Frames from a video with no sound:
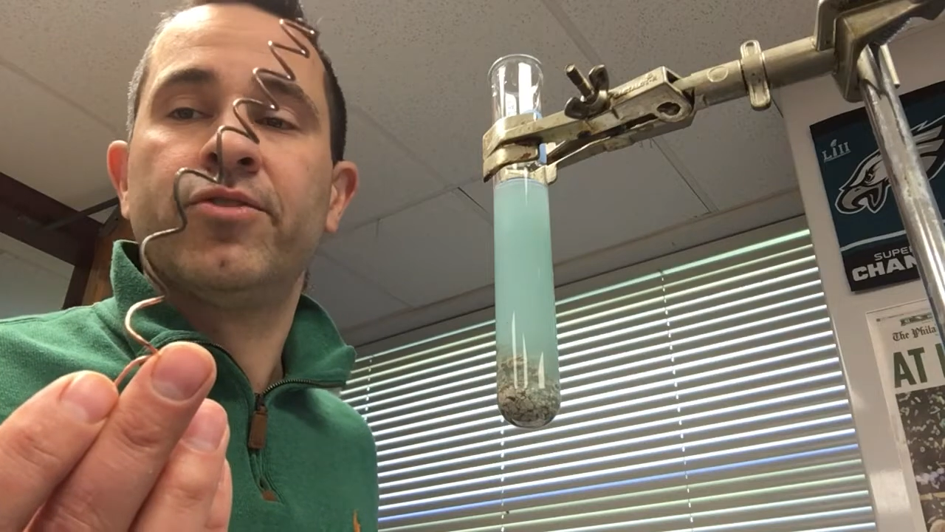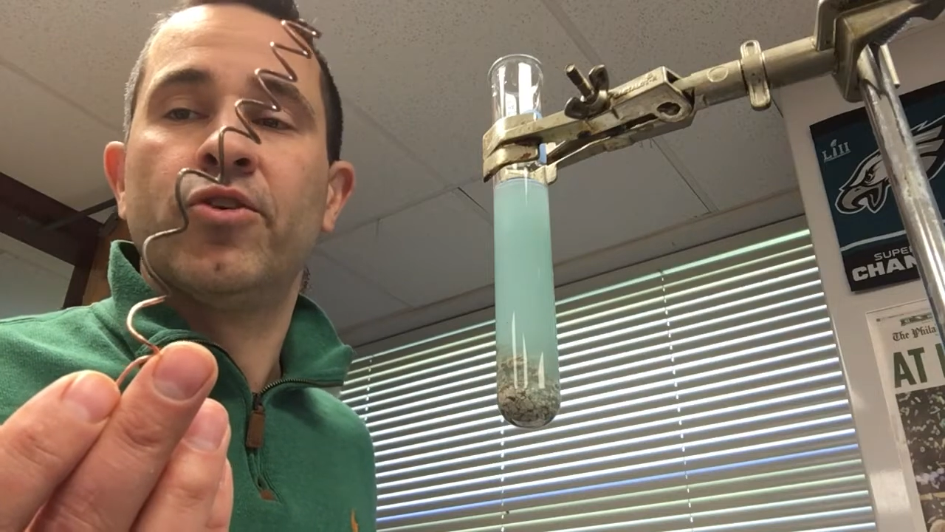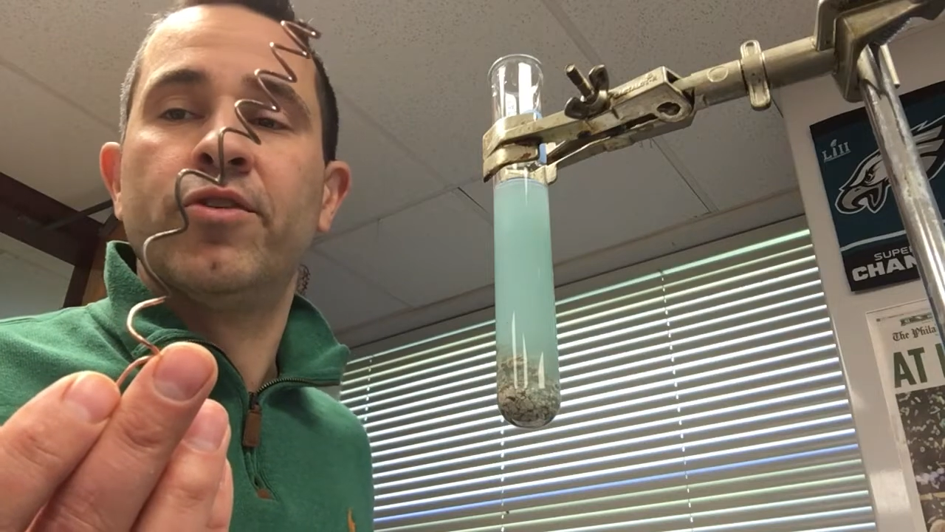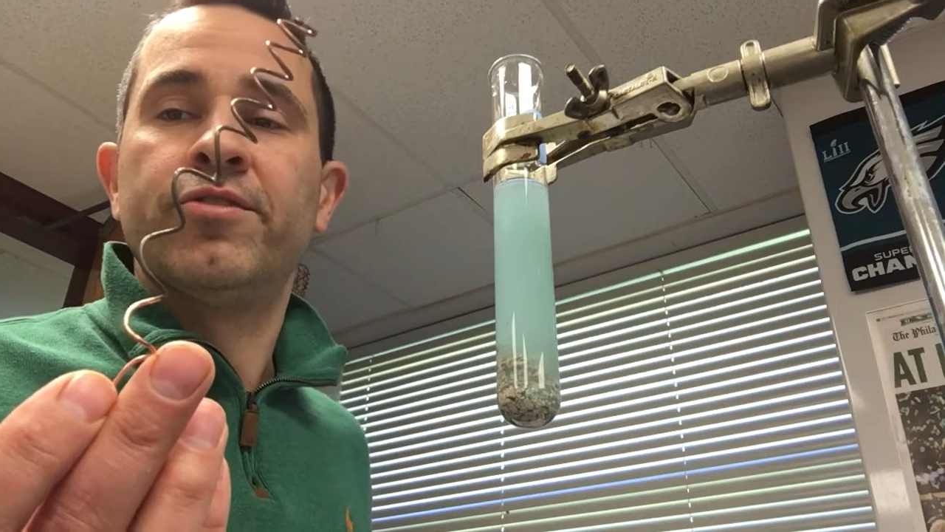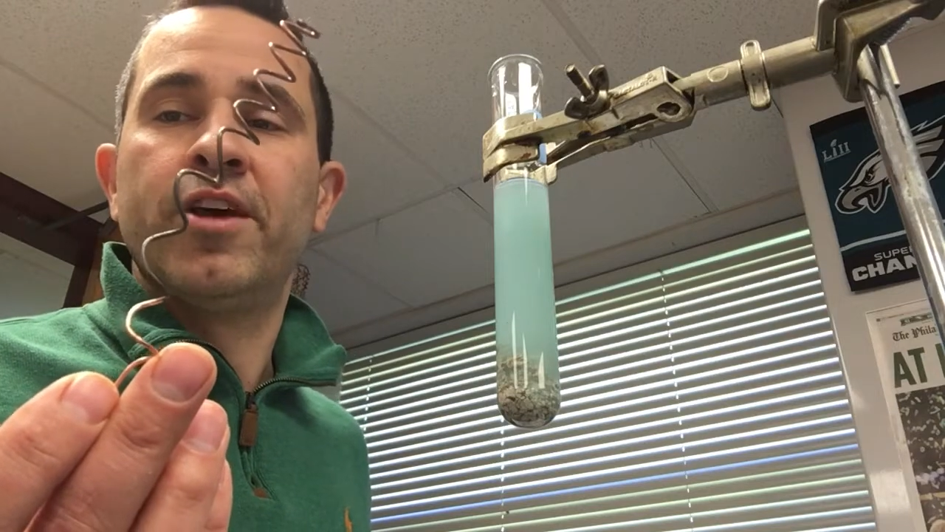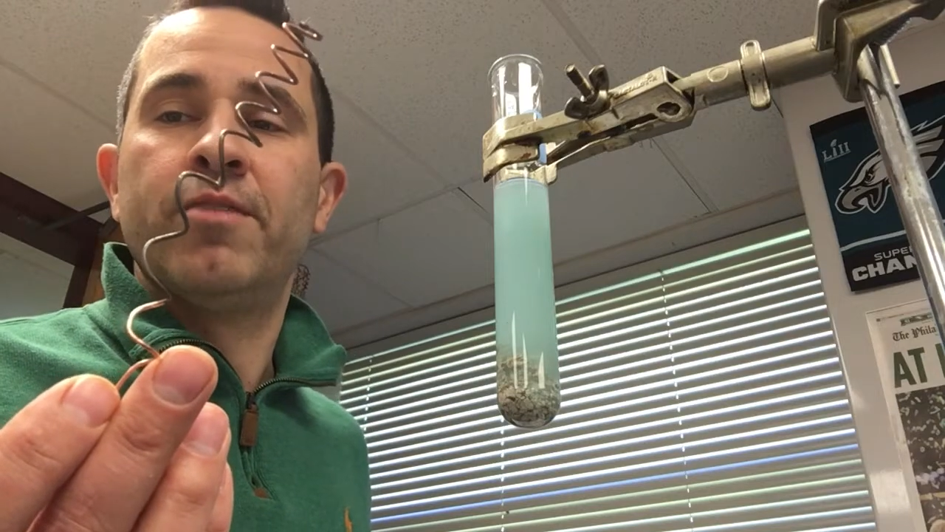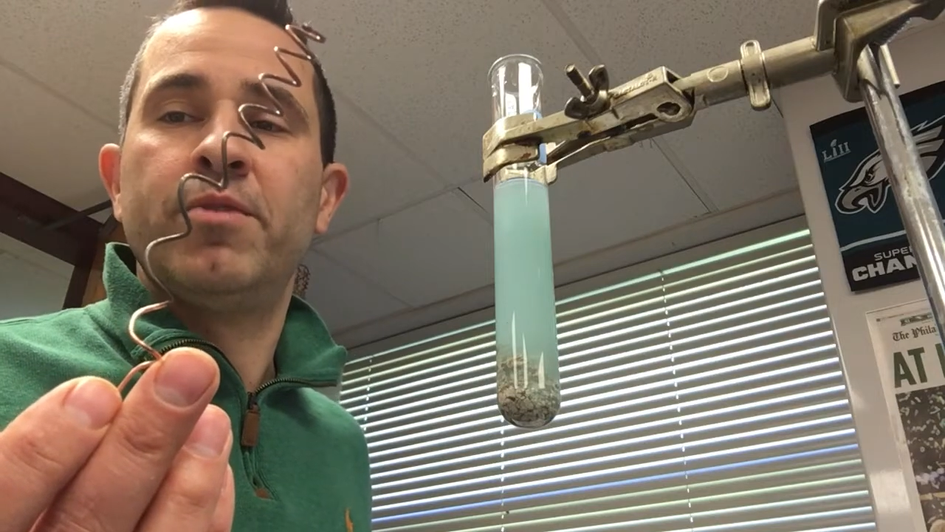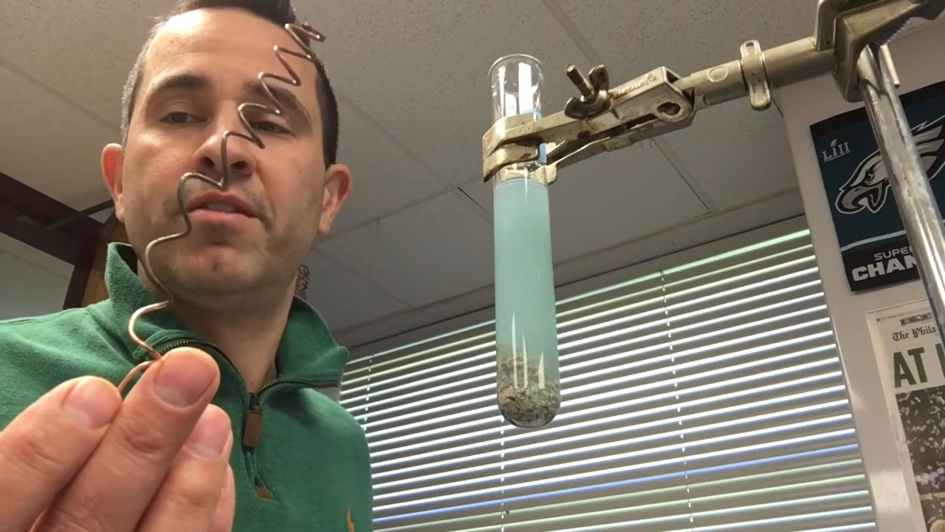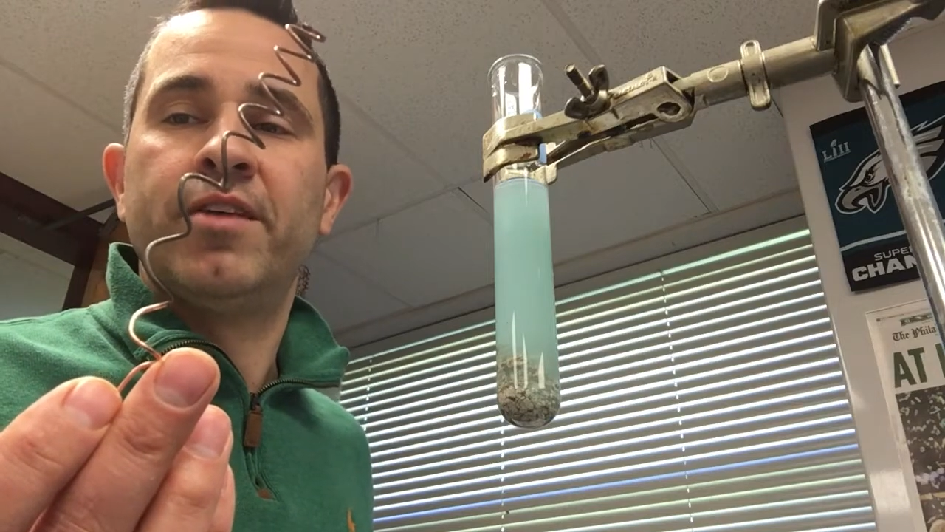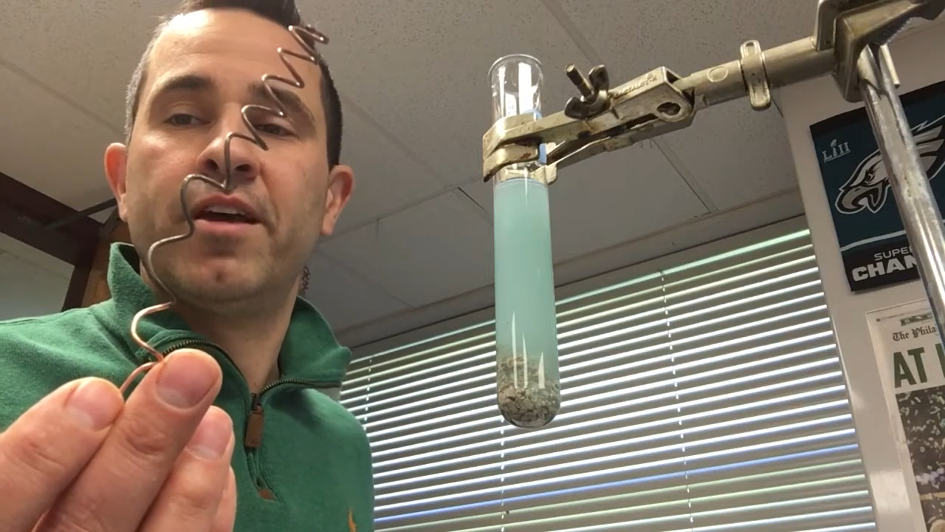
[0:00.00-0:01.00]
instead of
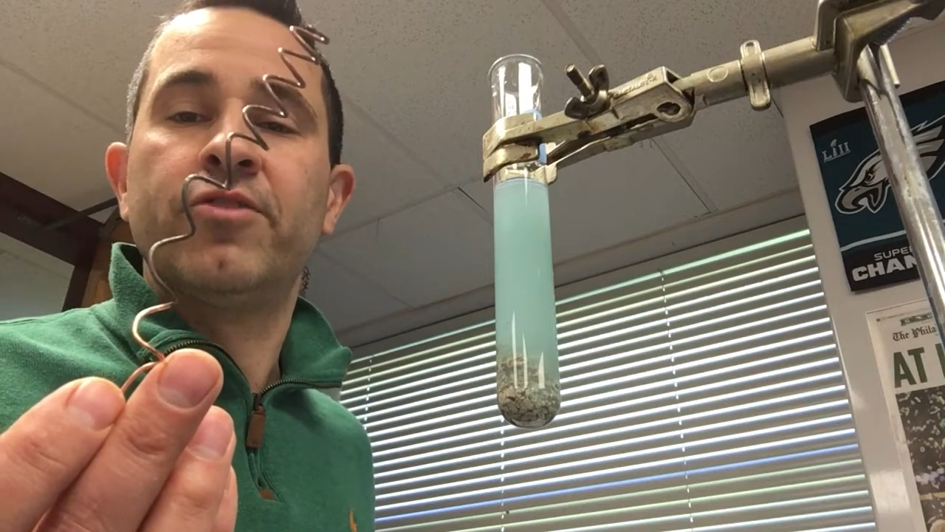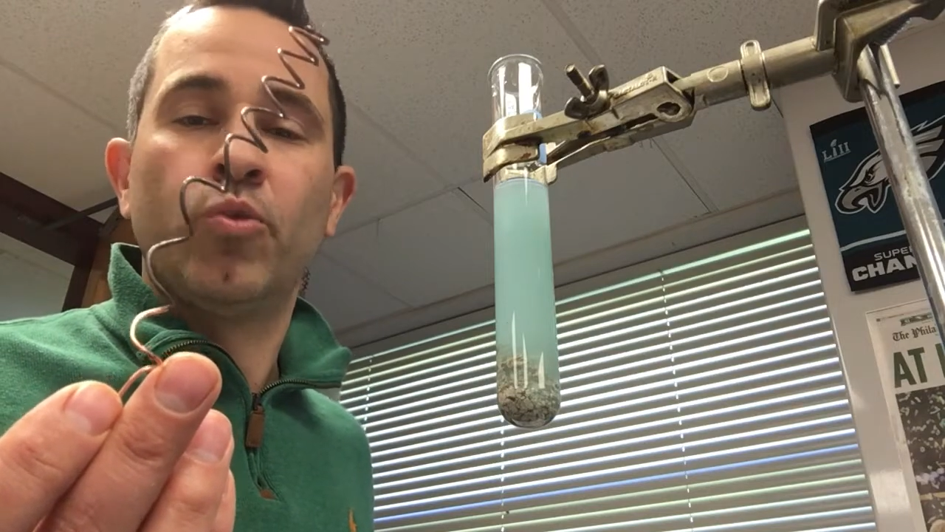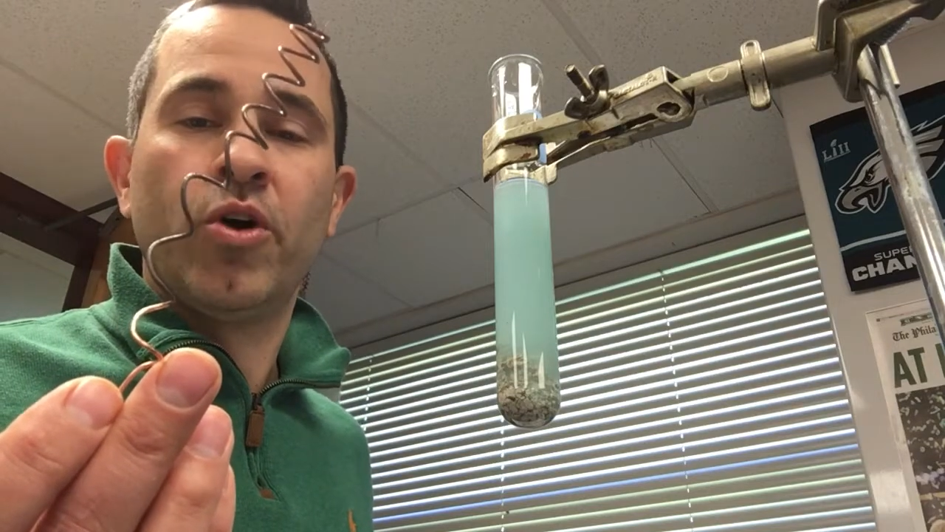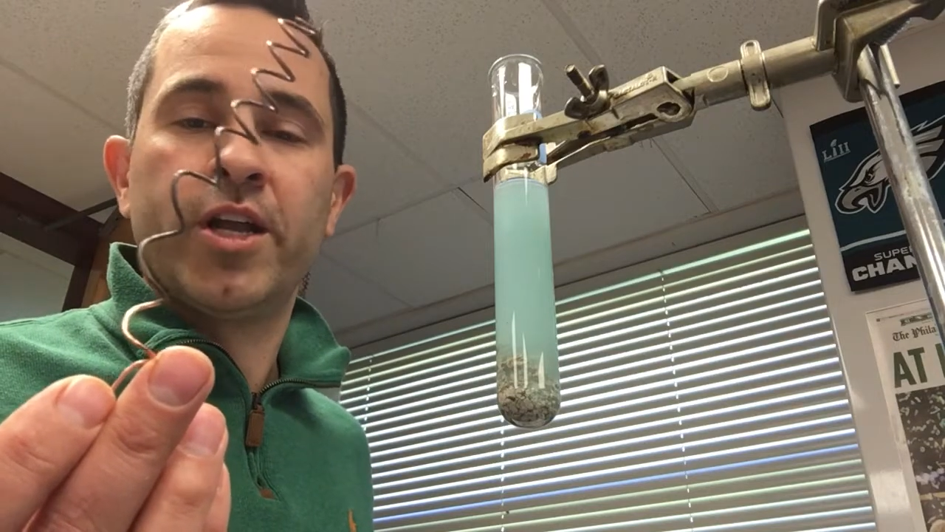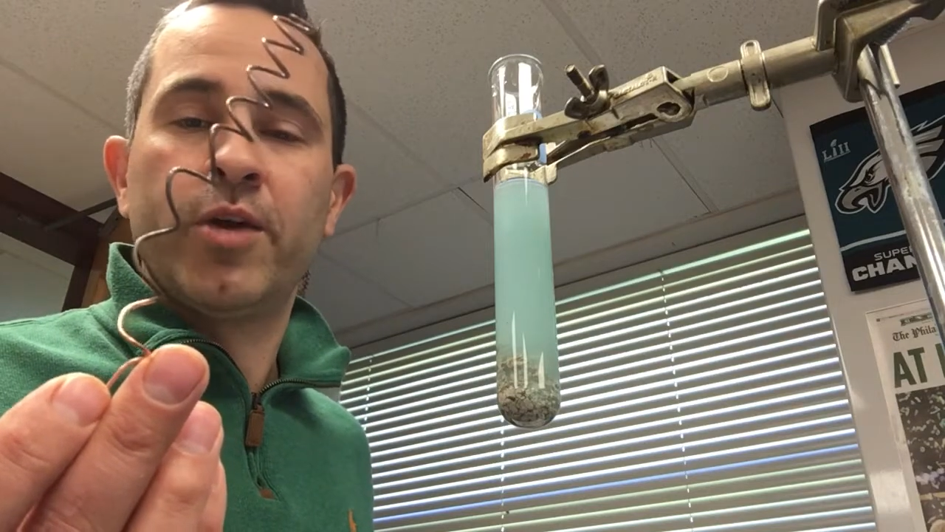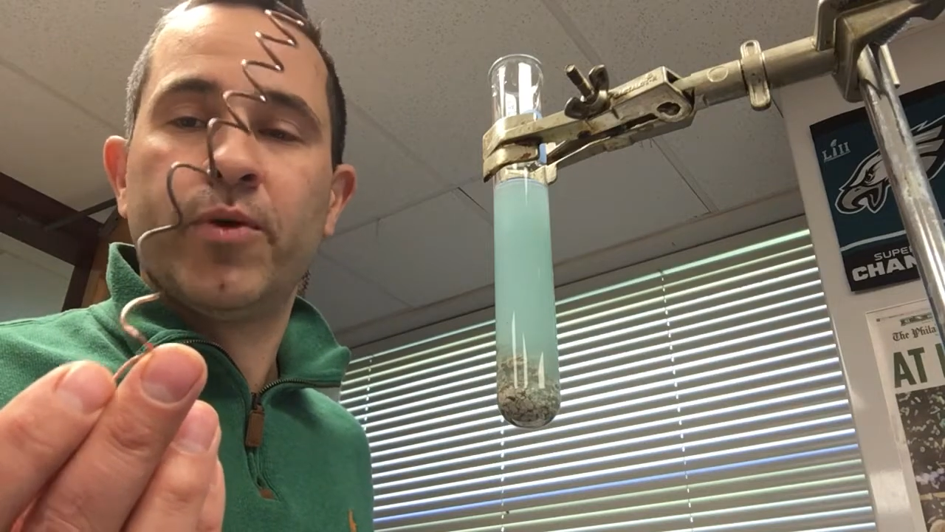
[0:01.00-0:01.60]
me taking 20,